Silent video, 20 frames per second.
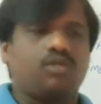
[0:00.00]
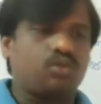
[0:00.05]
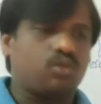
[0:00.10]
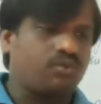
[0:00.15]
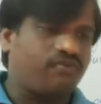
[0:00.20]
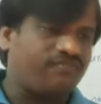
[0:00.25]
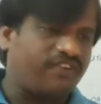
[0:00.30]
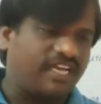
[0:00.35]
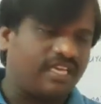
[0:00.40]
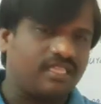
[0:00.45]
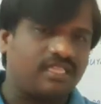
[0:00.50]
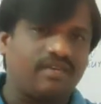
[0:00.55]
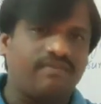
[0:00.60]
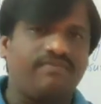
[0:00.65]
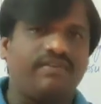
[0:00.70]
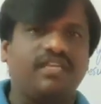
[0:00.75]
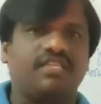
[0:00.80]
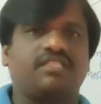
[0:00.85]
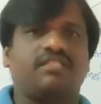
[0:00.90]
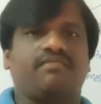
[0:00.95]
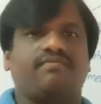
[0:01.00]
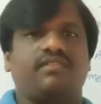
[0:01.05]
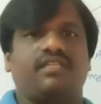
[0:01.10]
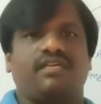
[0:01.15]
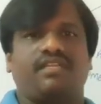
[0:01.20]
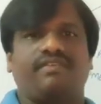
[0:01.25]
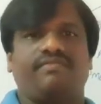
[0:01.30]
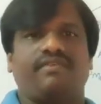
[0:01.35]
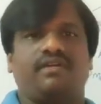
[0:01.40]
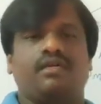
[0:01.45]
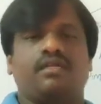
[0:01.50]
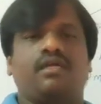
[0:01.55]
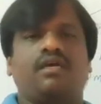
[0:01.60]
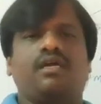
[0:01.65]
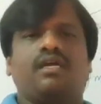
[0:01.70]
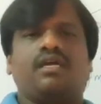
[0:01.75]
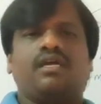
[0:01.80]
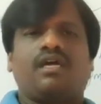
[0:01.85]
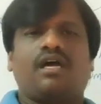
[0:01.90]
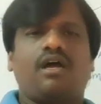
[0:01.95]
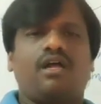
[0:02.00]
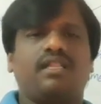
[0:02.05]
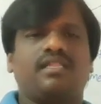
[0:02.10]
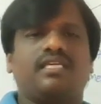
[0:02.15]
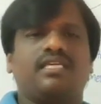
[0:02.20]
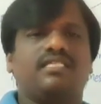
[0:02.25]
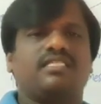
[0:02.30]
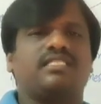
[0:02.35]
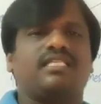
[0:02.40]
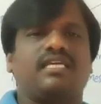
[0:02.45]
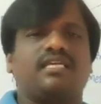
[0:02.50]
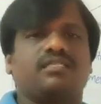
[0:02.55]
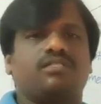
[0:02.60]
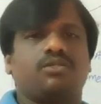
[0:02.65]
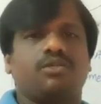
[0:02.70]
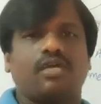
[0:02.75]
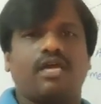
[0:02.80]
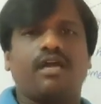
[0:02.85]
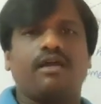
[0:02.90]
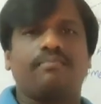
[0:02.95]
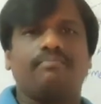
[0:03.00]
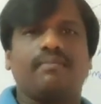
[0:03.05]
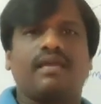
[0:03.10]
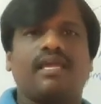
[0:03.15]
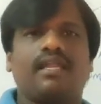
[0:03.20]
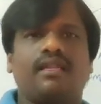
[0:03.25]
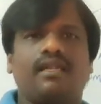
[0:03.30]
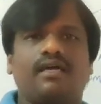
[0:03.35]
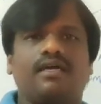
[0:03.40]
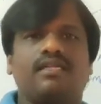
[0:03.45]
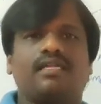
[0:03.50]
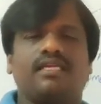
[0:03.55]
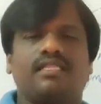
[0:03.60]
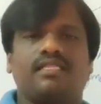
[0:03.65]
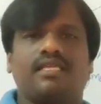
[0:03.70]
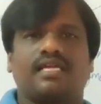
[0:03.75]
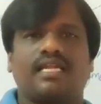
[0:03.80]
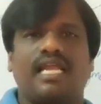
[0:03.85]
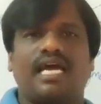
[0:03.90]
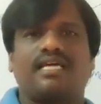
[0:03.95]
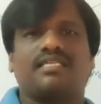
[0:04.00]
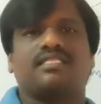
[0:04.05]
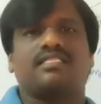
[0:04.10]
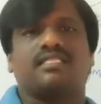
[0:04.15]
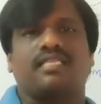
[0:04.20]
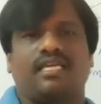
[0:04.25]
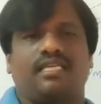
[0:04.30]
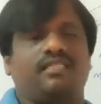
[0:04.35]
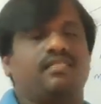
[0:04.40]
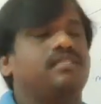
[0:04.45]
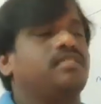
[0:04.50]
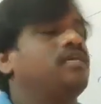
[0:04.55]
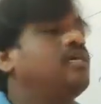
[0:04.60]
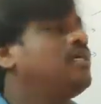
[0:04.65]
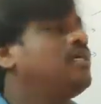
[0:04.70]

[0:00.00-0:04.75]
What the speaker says: to find the width of the river, all these things you have may learned in the class 10.